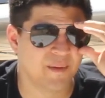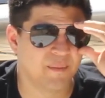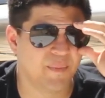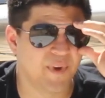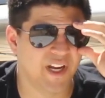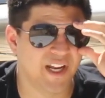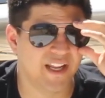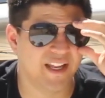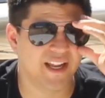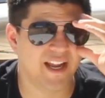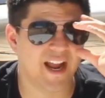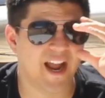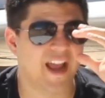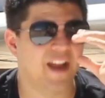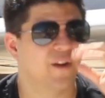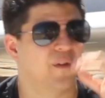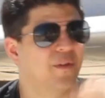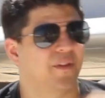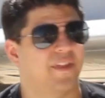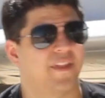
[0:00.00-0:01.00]
but I
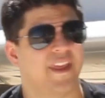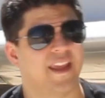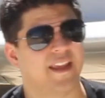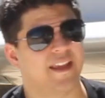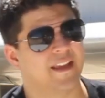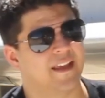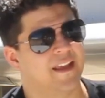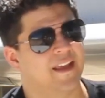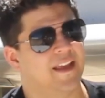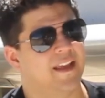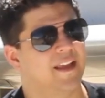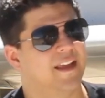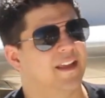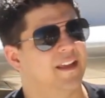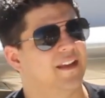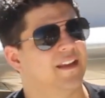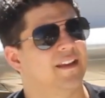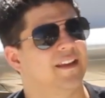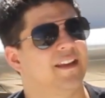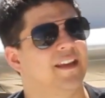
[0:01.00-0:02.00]
don't think
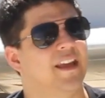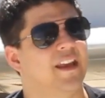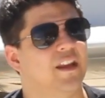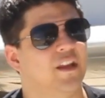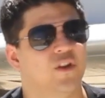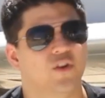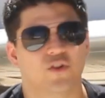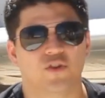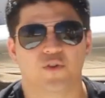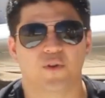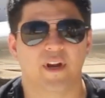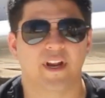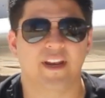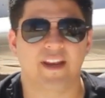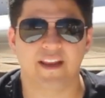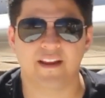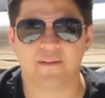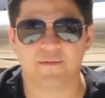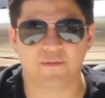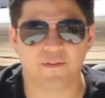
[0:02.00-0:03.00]
getting your
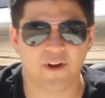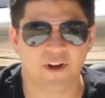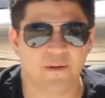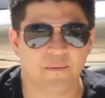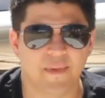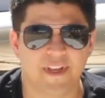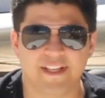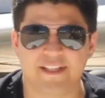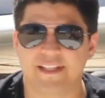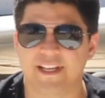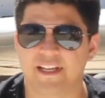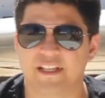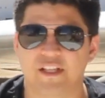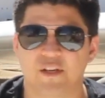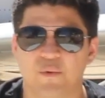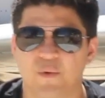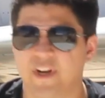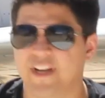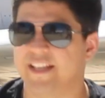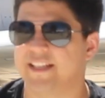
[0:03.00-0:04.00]
training from a
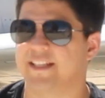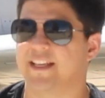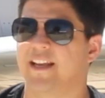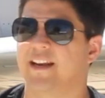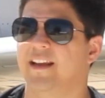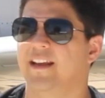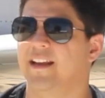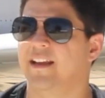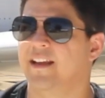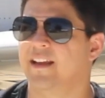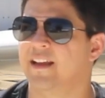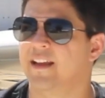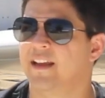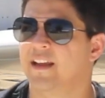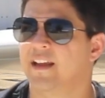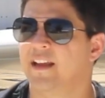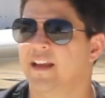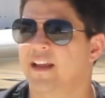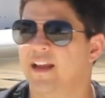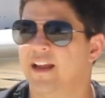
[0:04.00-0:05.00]
61 is gonna
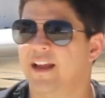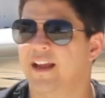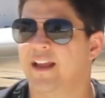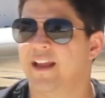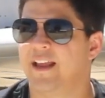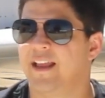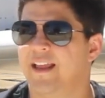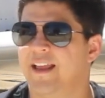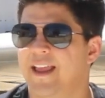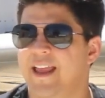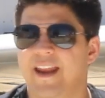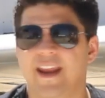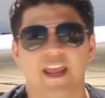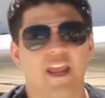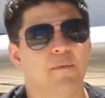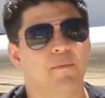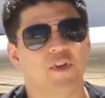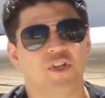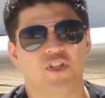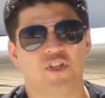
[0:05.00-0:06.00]

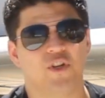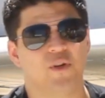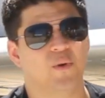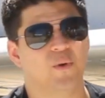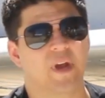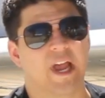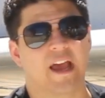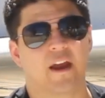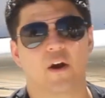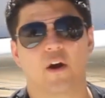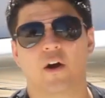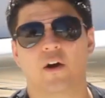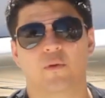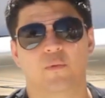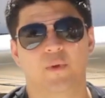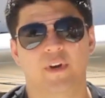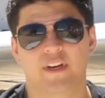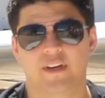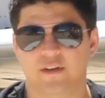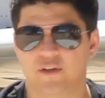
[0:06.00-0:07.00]
inhibit you at all
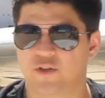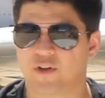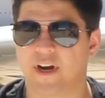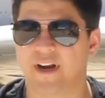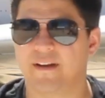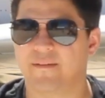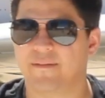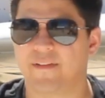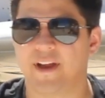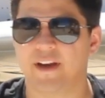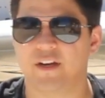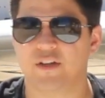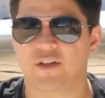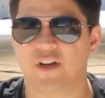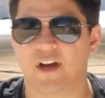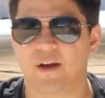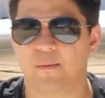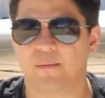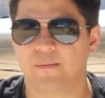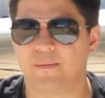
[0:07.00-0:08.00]
when trying to find a
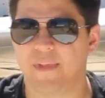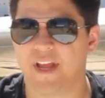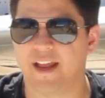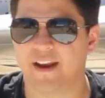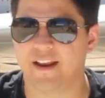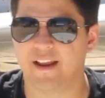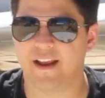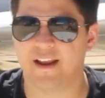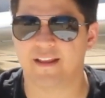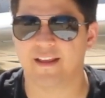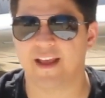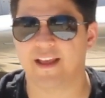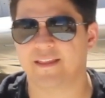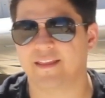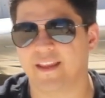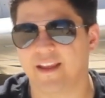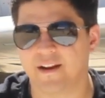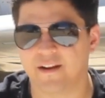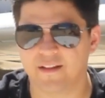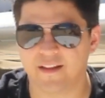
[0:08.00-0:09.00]
job at
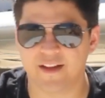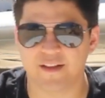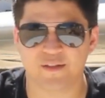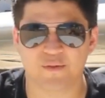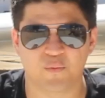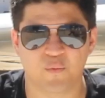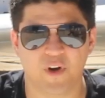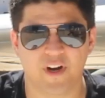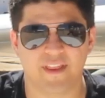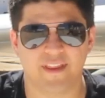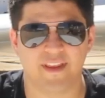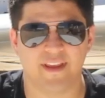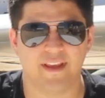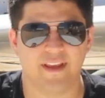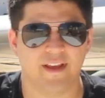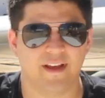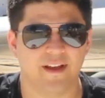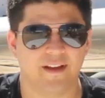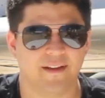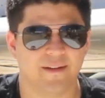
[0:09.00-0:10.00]
the airlines. One of
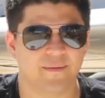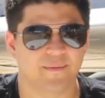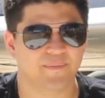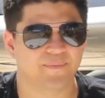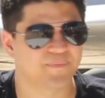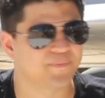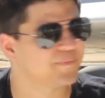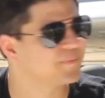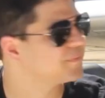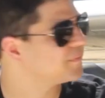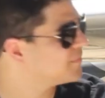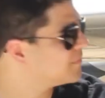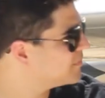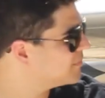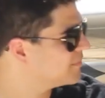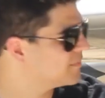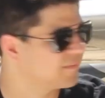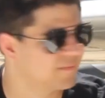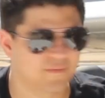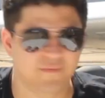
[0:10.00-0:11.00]
the
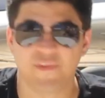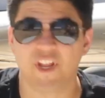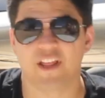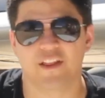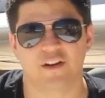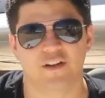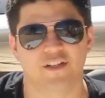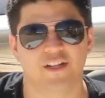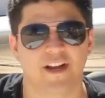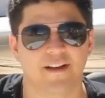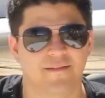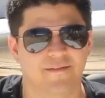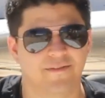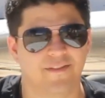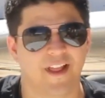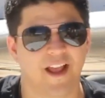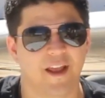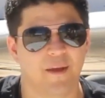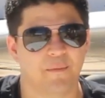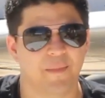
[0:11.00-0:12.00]
another jet
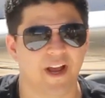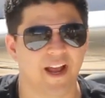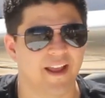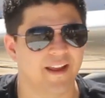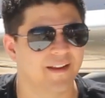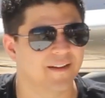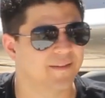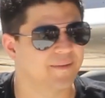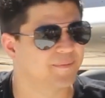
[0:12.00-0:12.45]
flying by.